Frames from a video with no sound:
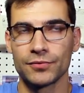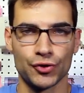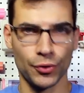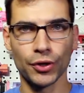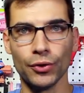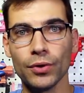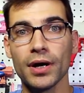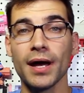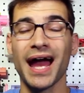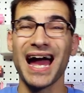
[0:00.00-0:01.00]

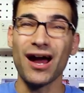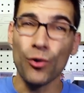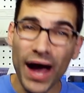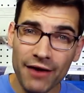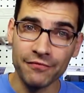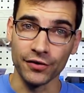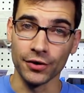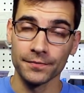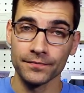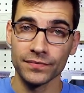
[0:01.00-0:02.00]
true.
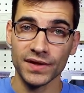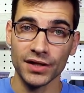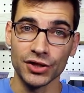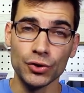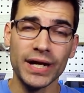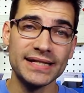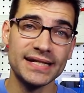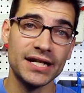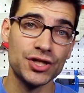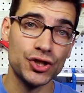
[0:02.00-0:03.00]
However, you get
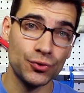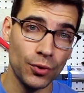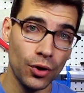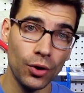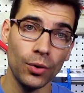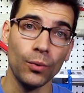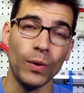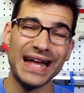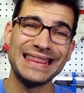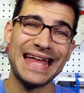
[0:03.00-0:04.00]
to control
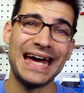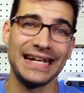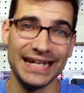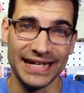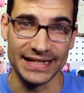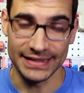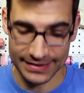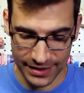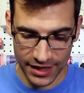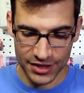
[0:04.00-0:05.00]
when that
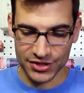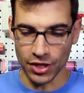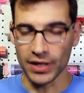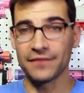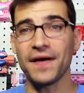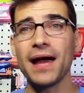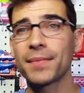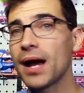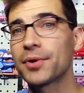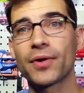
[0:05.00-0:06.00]
is. So if
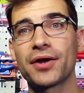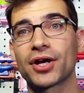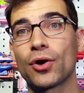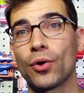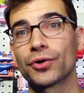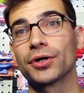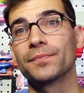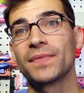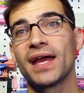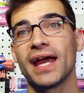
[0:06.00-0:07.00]
I'm coming around a
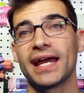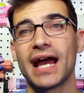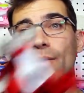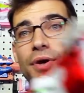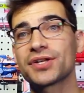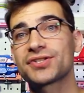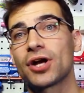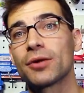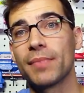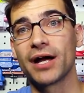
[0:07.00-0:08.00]
corner and I want to
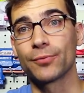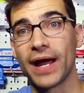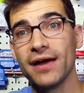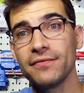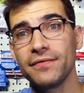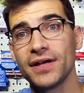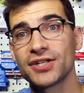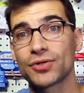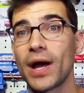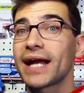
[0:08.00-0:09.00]
start my rev
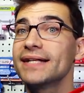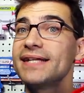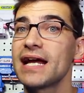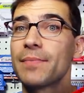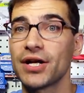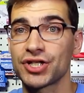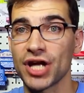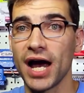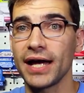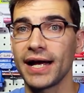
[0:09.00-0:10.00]
so I can take my
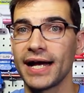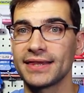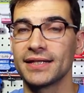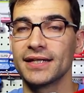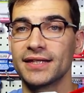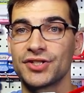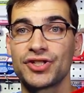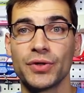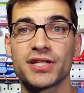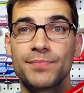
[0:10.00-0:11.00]
shot at the
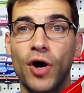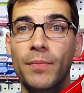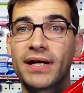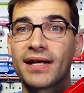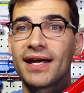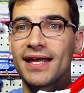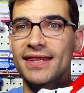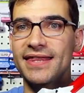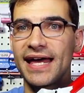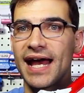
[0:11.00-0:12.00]
soonest moment
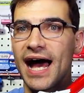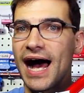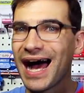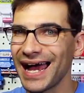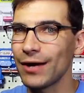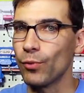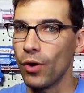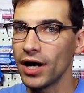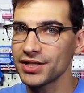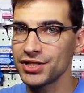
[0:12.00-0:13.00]
that I
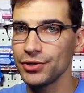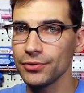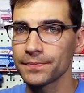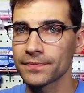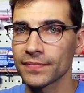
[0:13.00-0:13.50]
want to,